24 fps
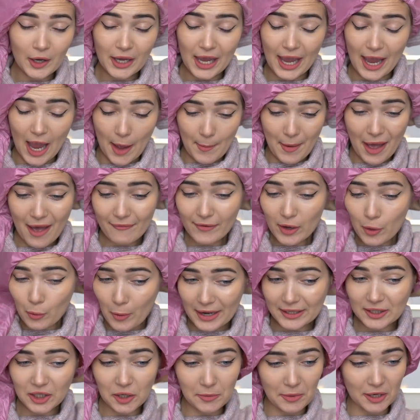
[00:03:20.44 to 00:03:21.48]
Okay, I'm having
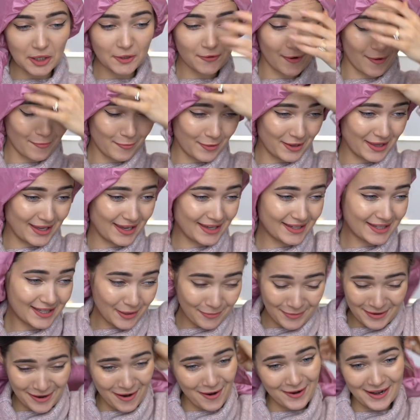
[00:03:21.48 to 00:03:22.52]
way too much fun with this,
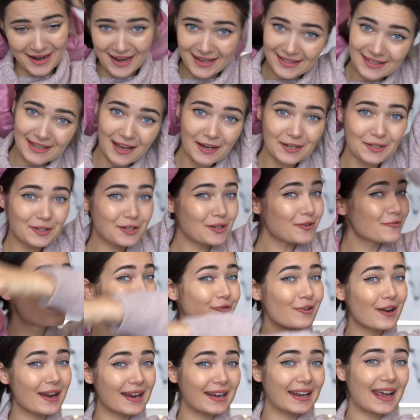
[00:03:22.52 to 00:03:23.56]
to be honest. I do
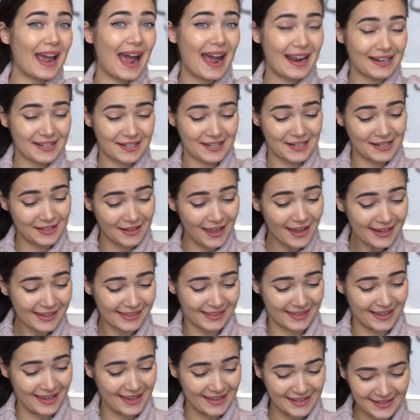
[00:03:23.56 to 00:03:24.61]
really actually
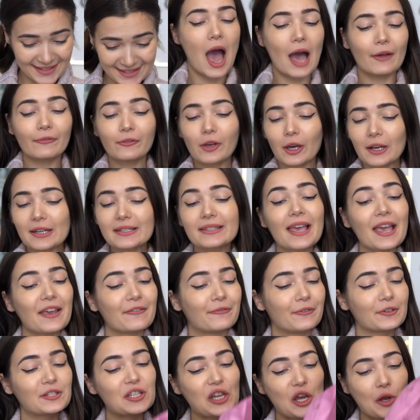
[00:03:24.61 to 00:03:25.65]
like this. I've gotta
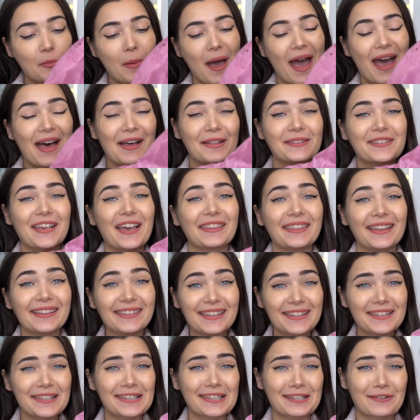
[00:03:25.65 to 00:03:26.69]
say, for £2, I think
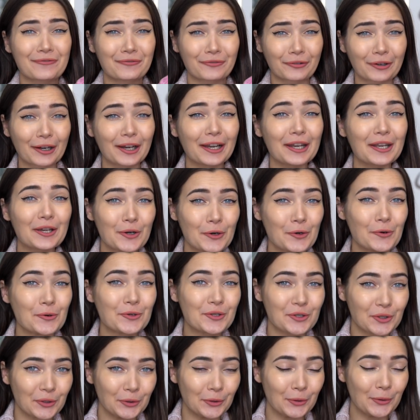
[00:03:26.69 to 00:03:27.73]
this is a really cool
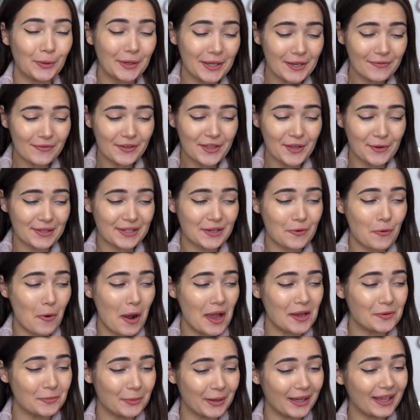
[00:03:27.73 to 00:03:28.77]
tool. Even though it's
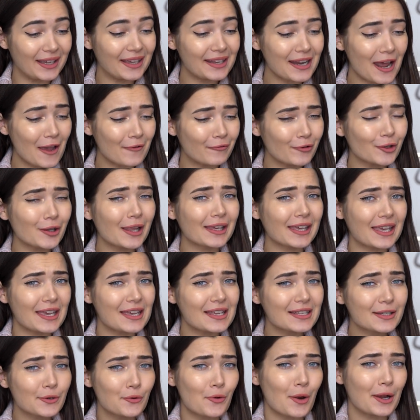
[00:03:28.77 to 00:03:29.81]
quite weird, I feel like it
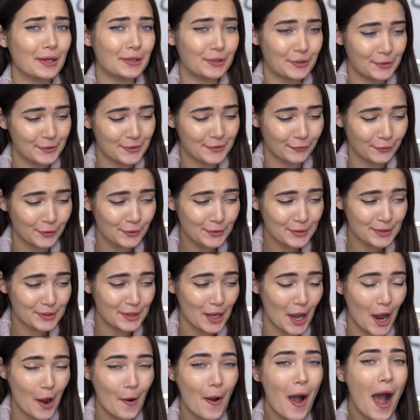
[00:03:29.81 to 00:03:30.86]
is quite useful,
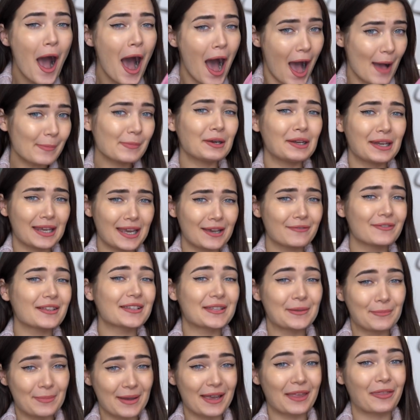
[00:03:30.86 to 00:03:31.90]
so I'm gonna give
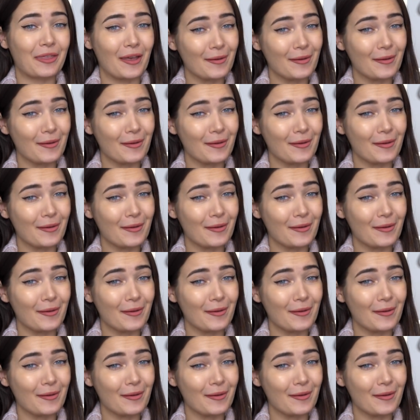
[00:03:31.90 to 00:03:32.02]
this a big